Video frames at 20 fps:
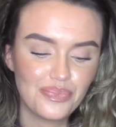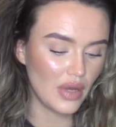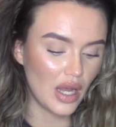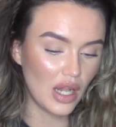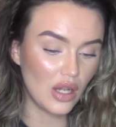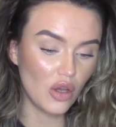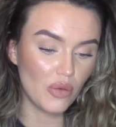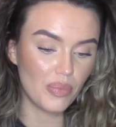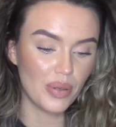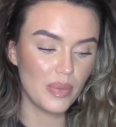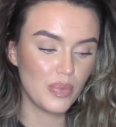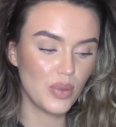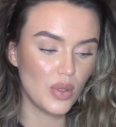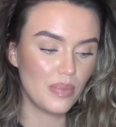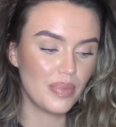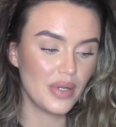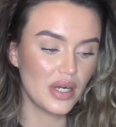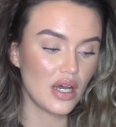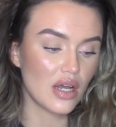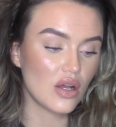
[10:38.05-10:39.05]
A lot of people will
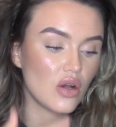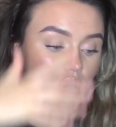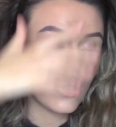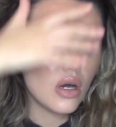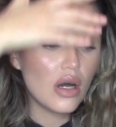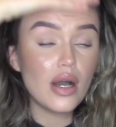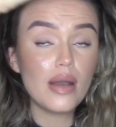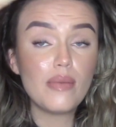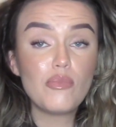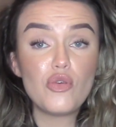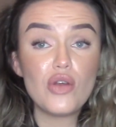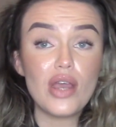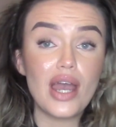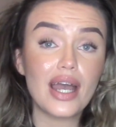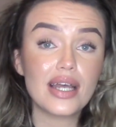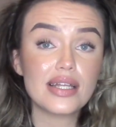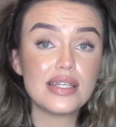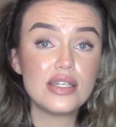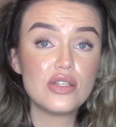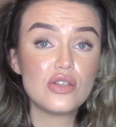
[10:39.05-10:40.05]
be like, oh, I'm
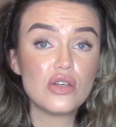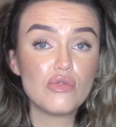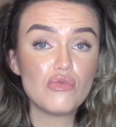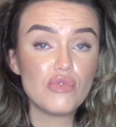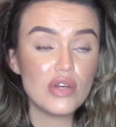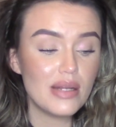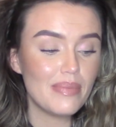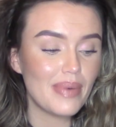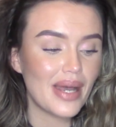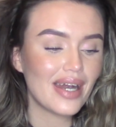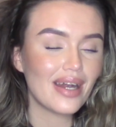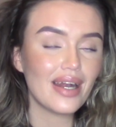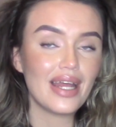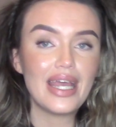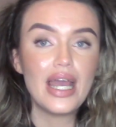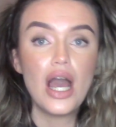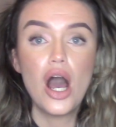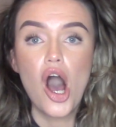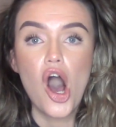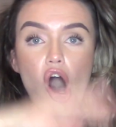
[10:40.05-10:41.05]
reacting to it really
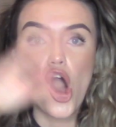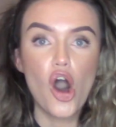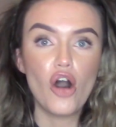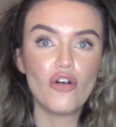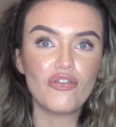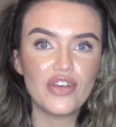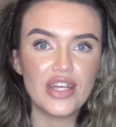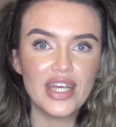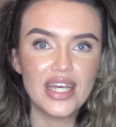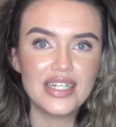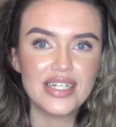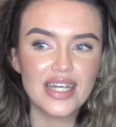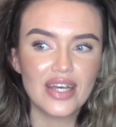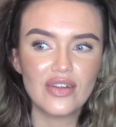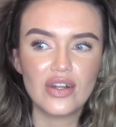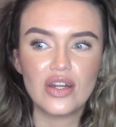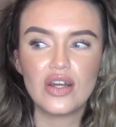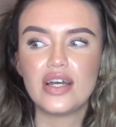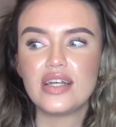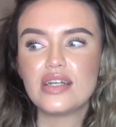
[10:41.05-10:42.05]
badly half a year down
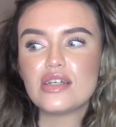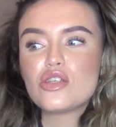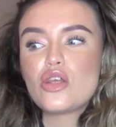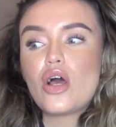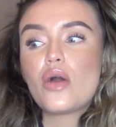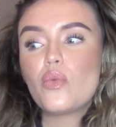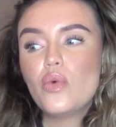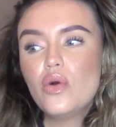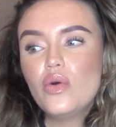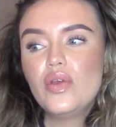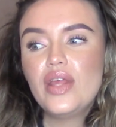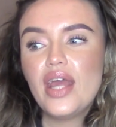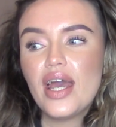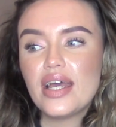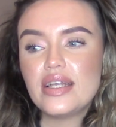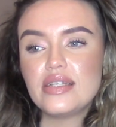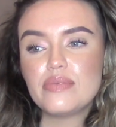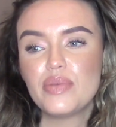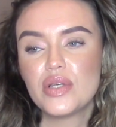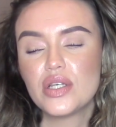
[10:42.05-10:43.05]
the line. It's like, well,
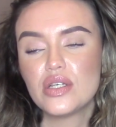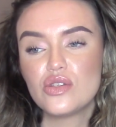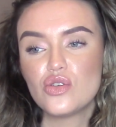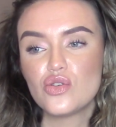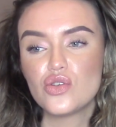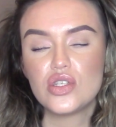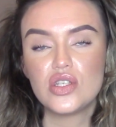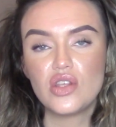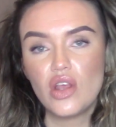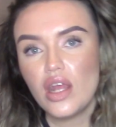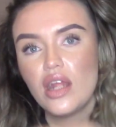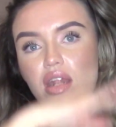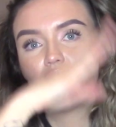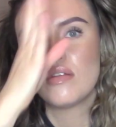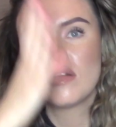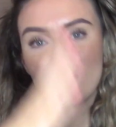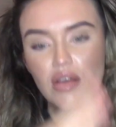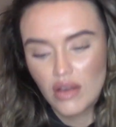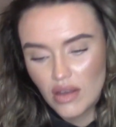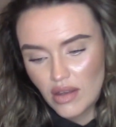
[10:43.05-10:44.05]
yes, because your
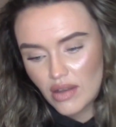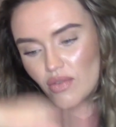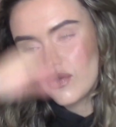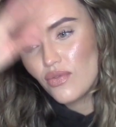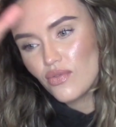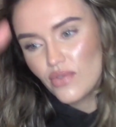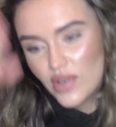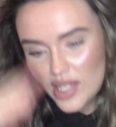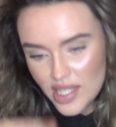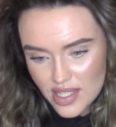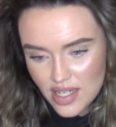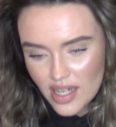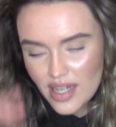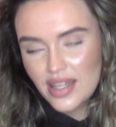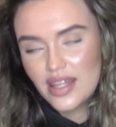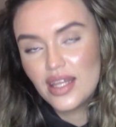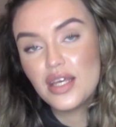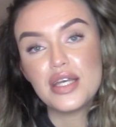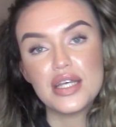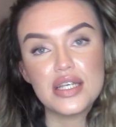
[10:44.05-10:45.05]
skin is
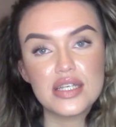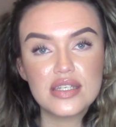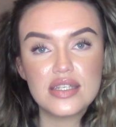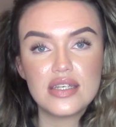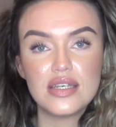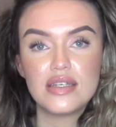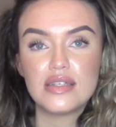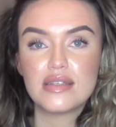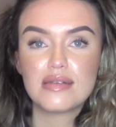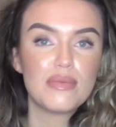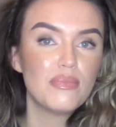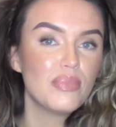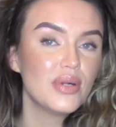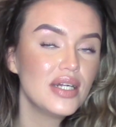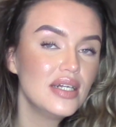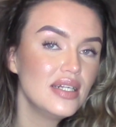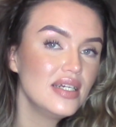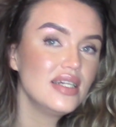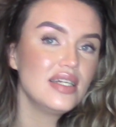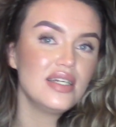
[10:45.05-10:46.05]
like this. It's
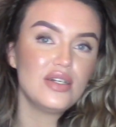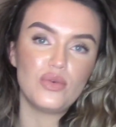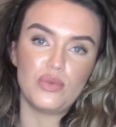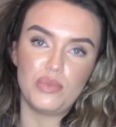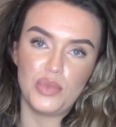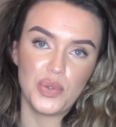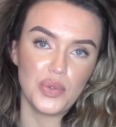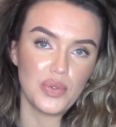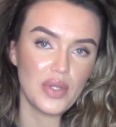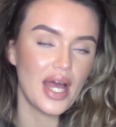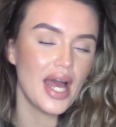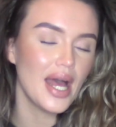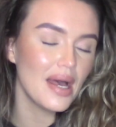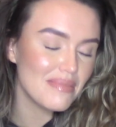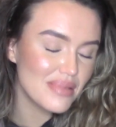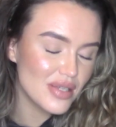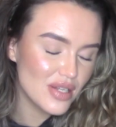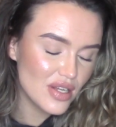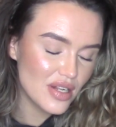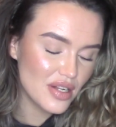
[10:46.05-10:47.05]
completely normal,
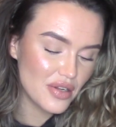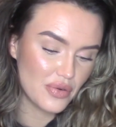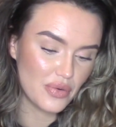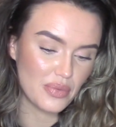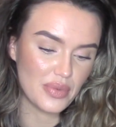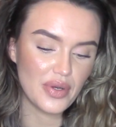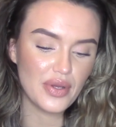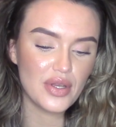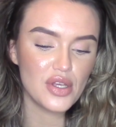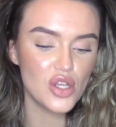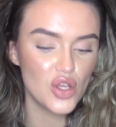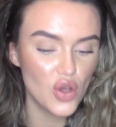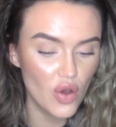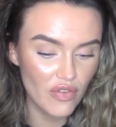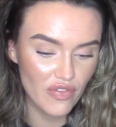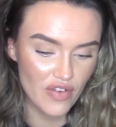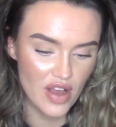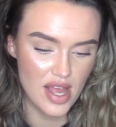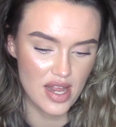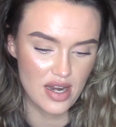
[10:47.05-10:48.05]
absolutely normal. You're
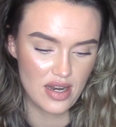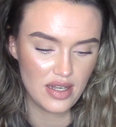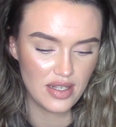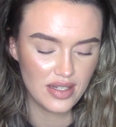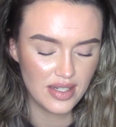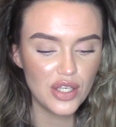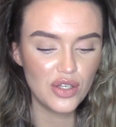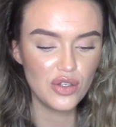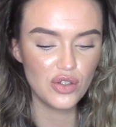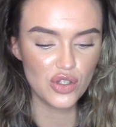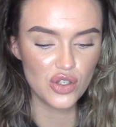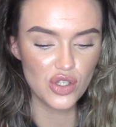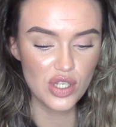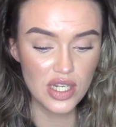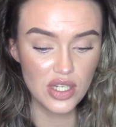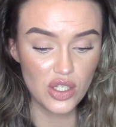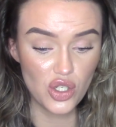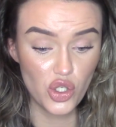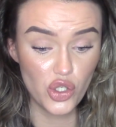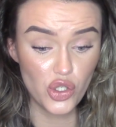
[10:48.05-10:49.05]
fine. You just
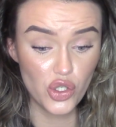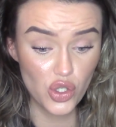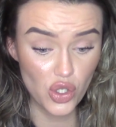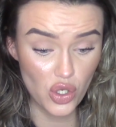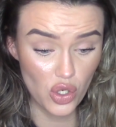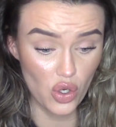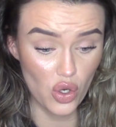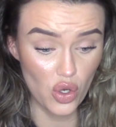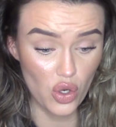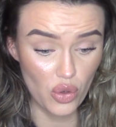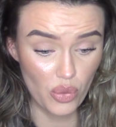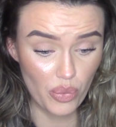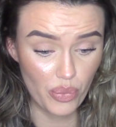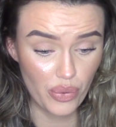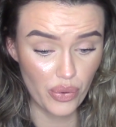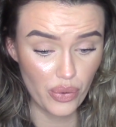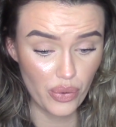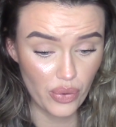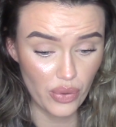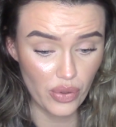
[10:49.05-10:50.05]
need to stop.
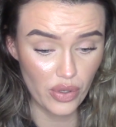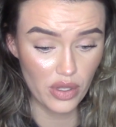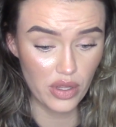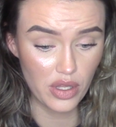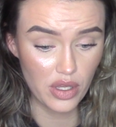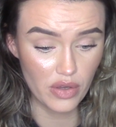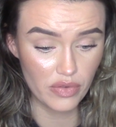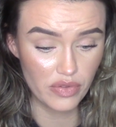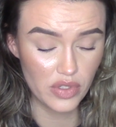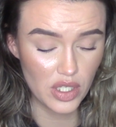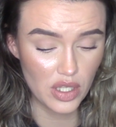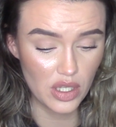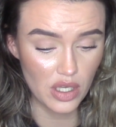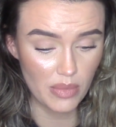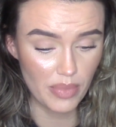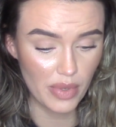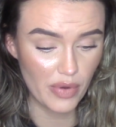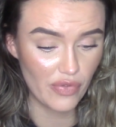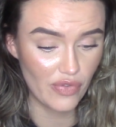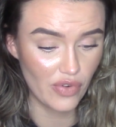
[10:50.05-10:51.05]
I think I've said
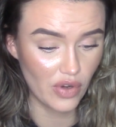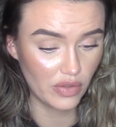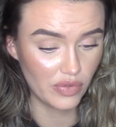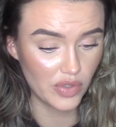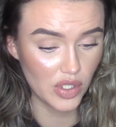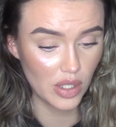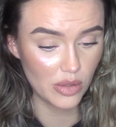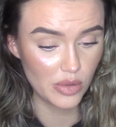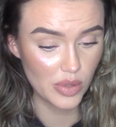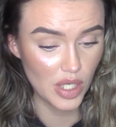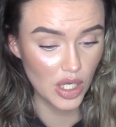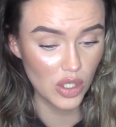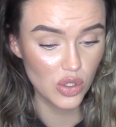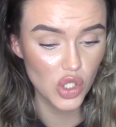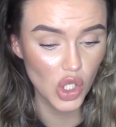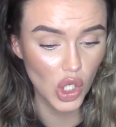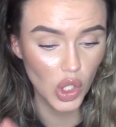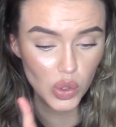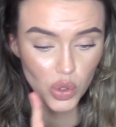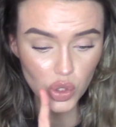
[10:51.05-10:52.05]
that about 5 times now,
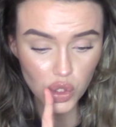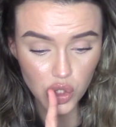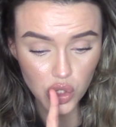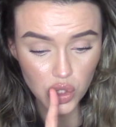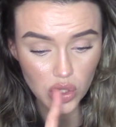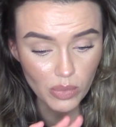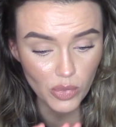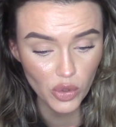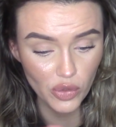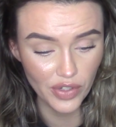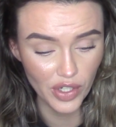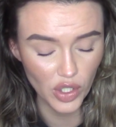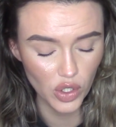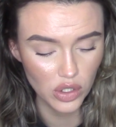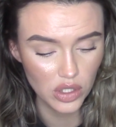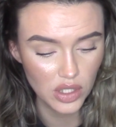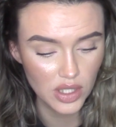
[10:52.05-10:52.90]
so moving on.